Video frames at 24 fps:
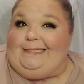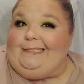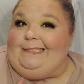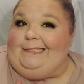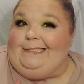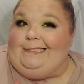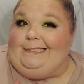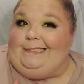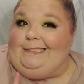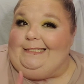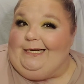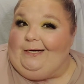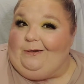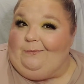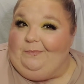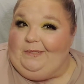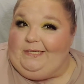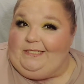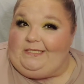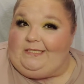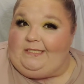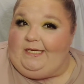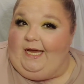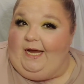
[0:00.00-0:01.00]
Don't be
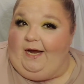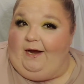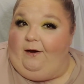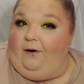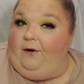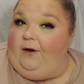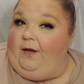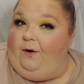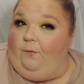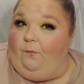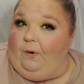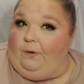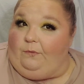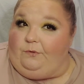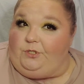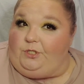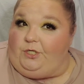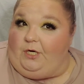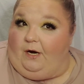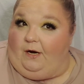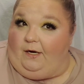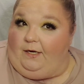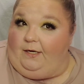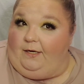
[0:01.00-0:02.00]
scared. It won't
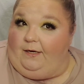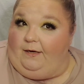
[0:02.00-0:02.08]
shock you.